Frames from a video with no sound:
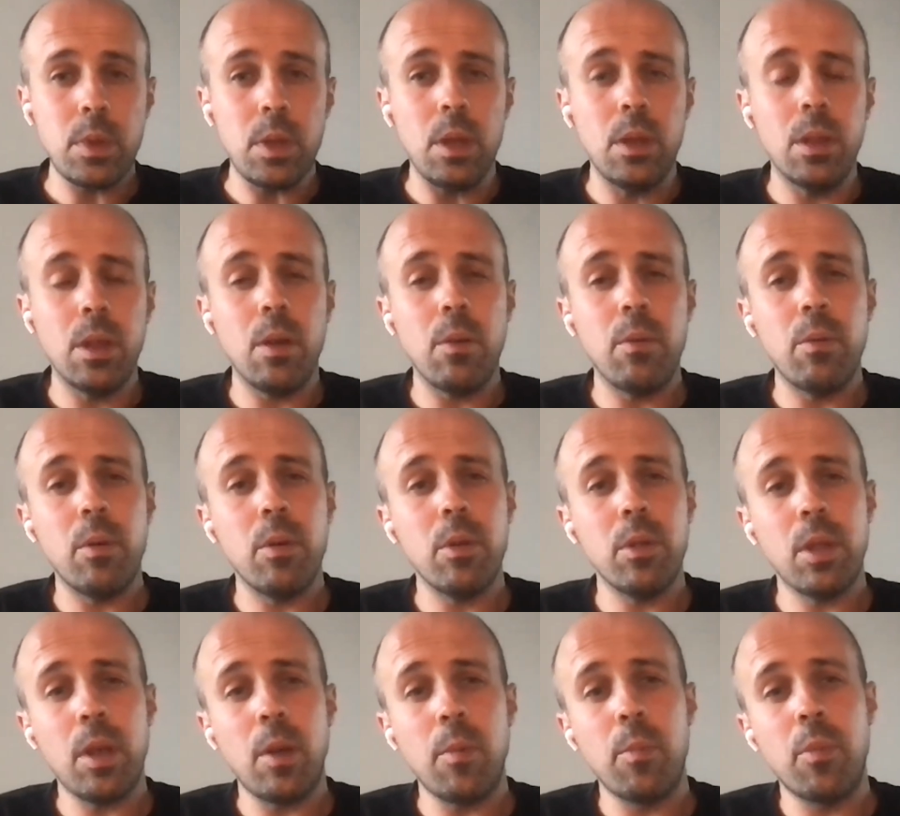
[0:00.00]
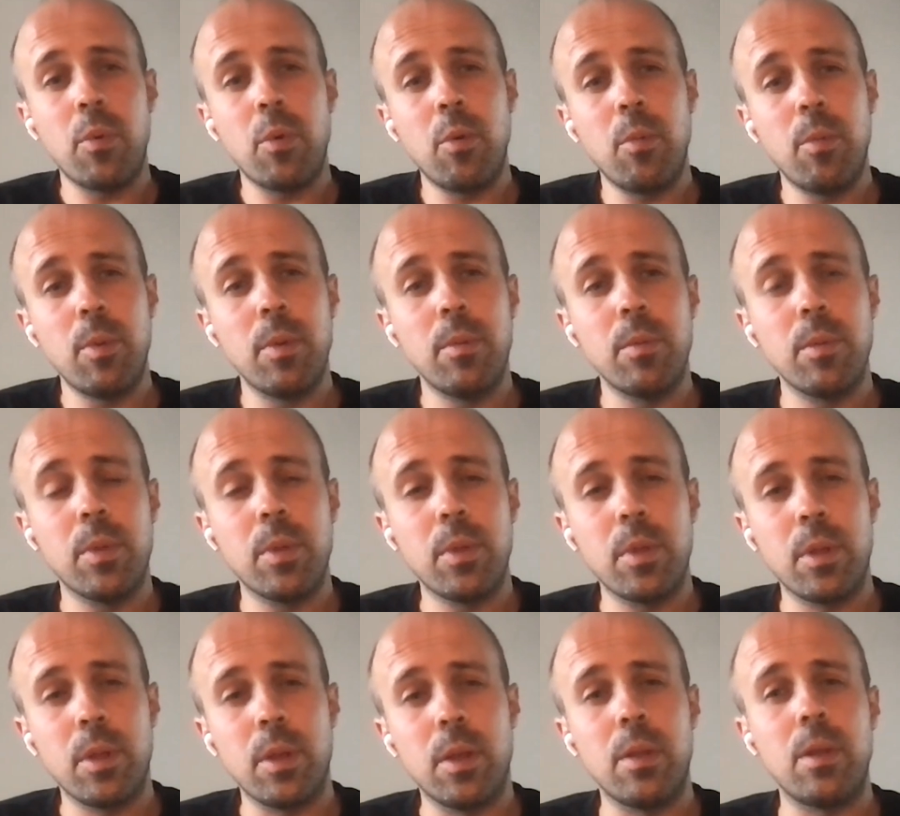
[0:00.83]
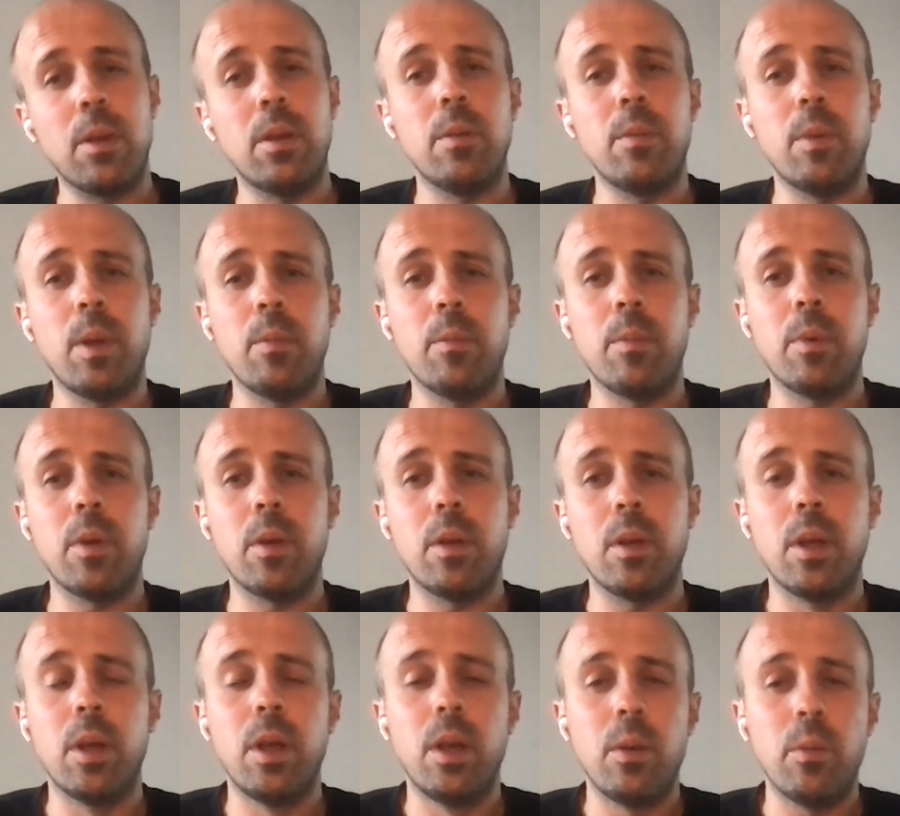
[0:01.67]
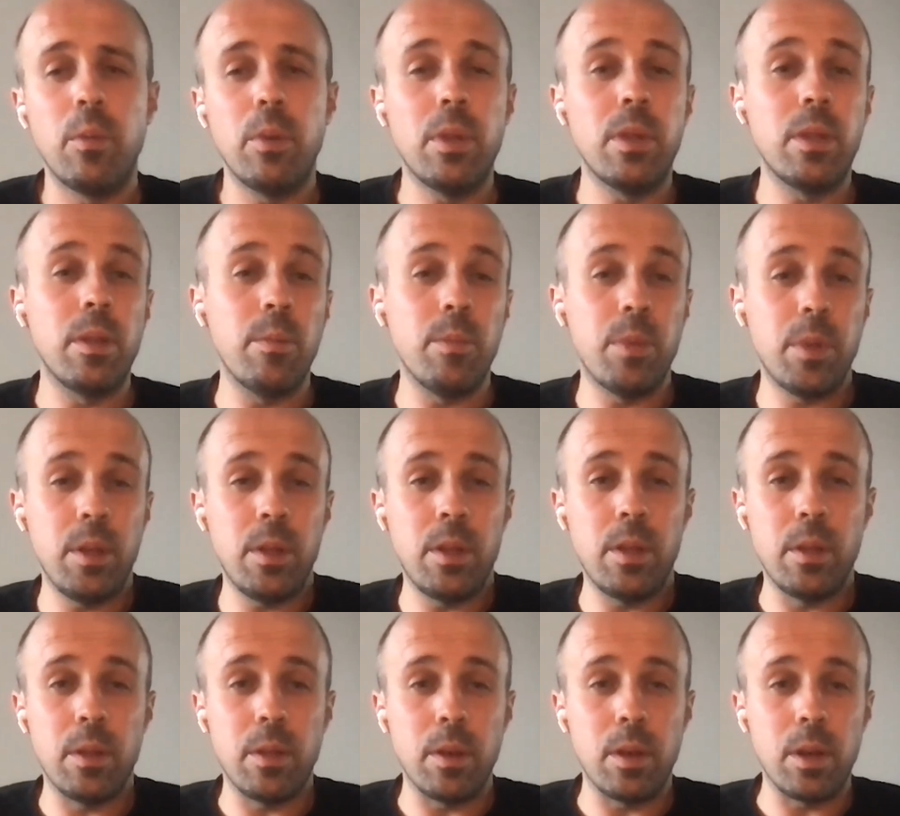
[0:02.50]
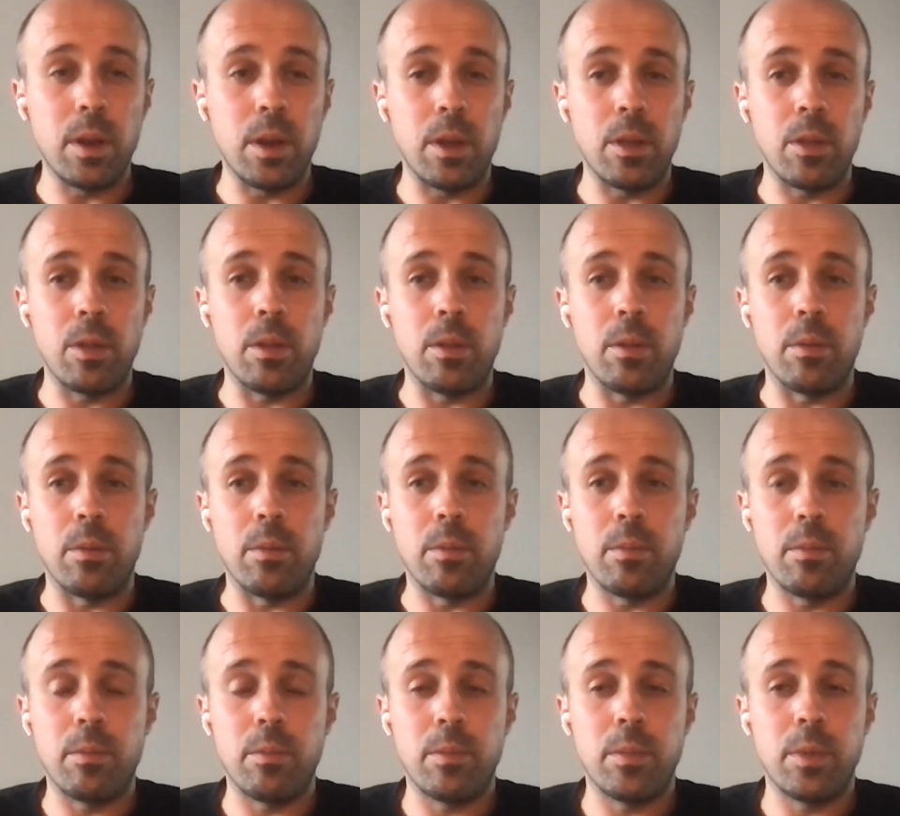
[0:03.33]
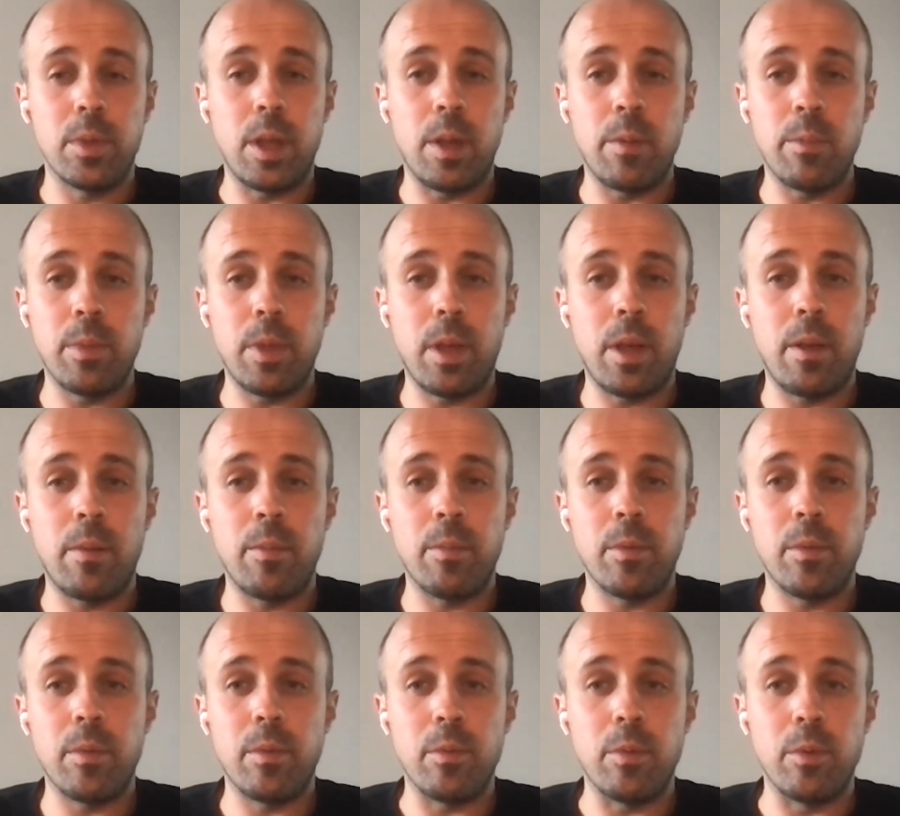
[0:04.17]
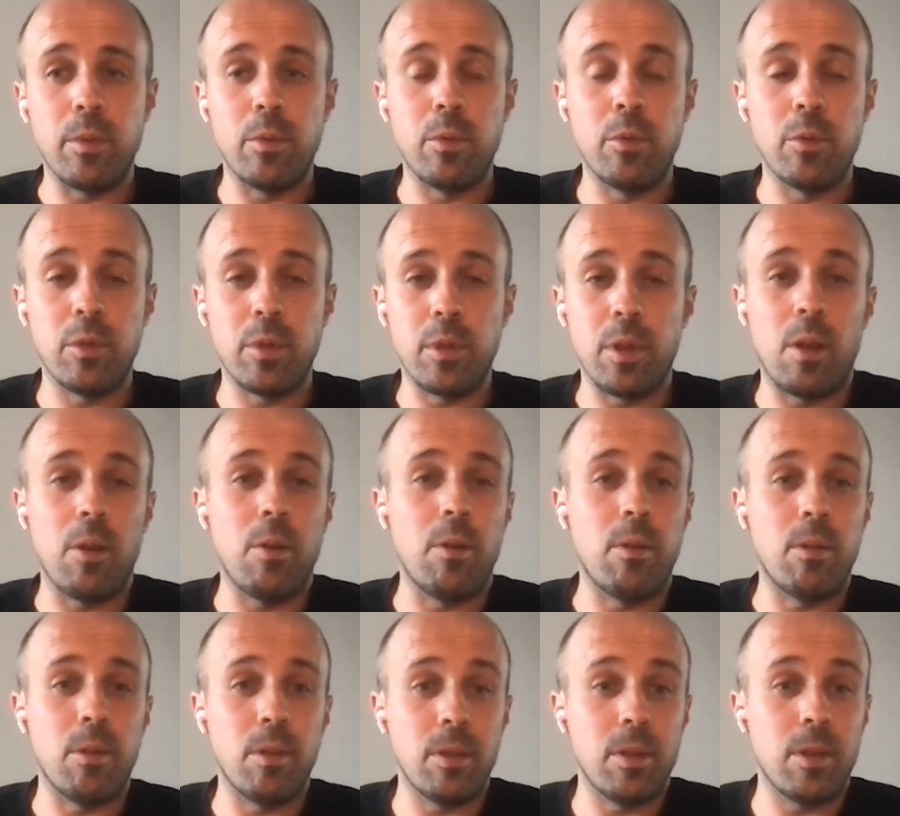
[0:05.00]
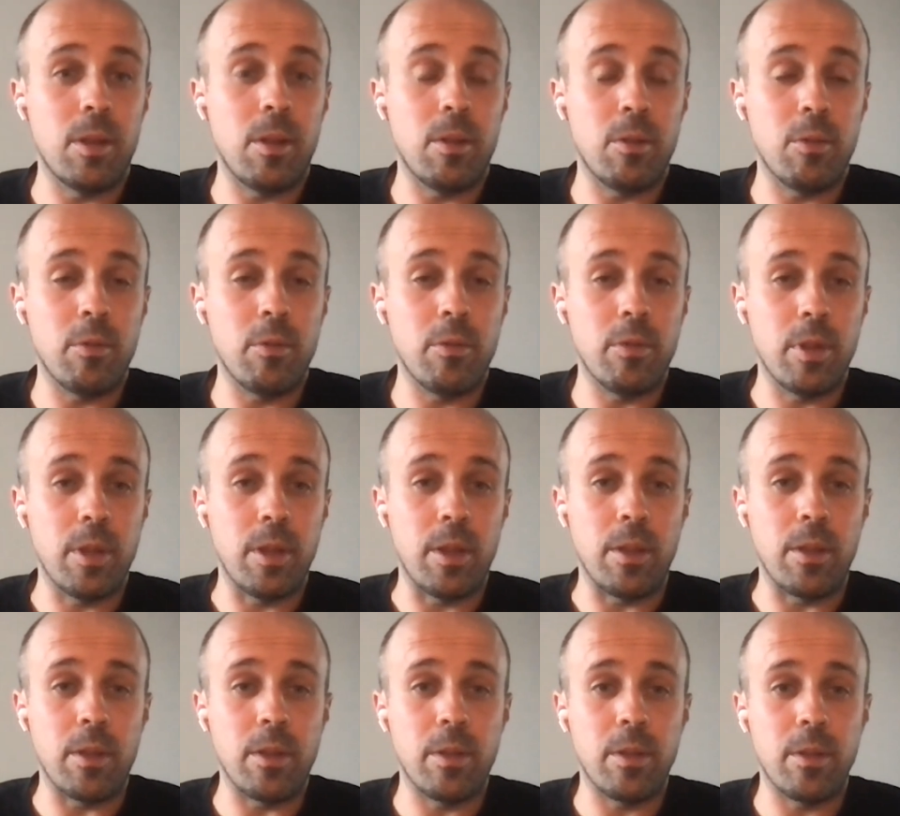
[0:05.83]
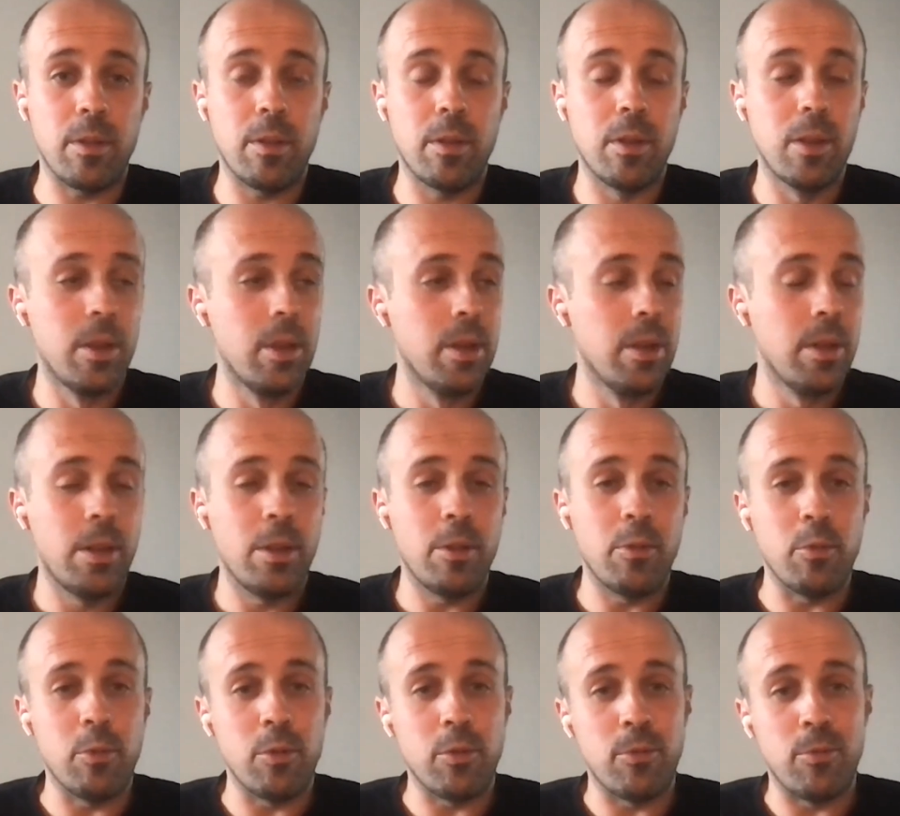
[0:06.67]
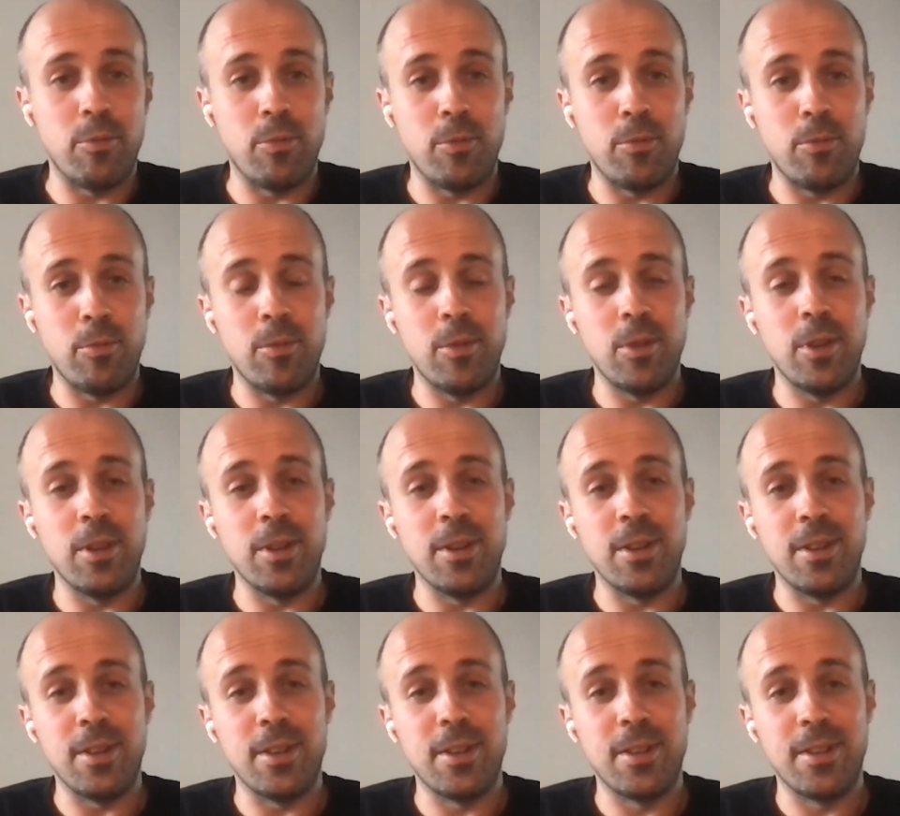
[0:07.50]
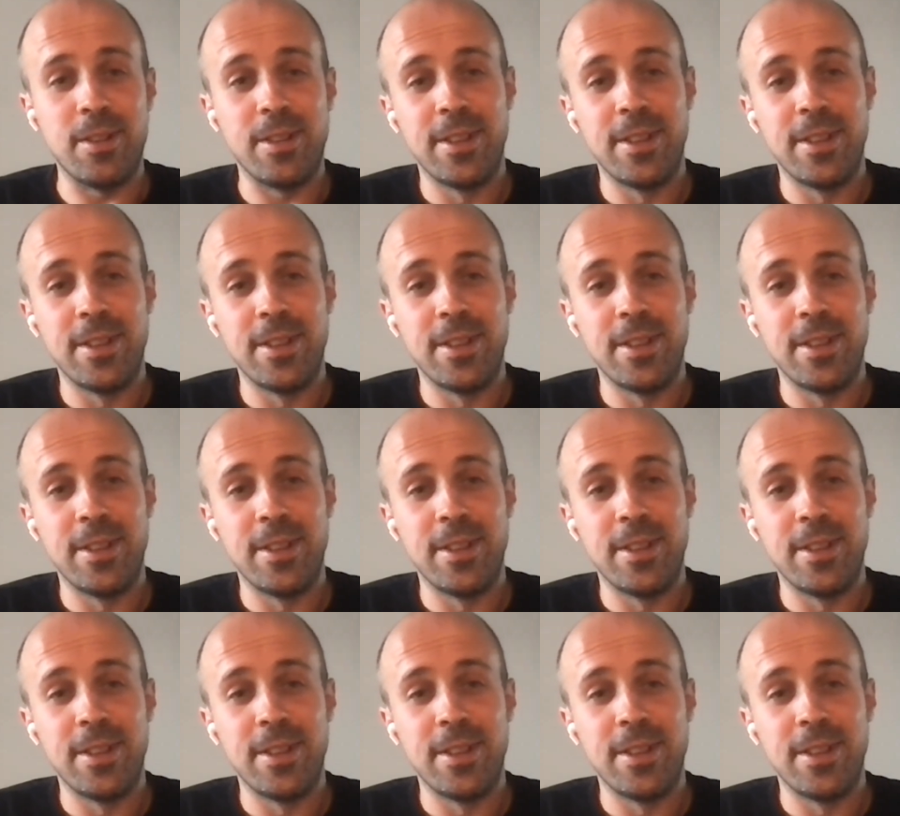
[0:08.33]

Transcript: there were some problems, as I remember, with TeamCity integration. Sometimes we lost our results of tests. It was really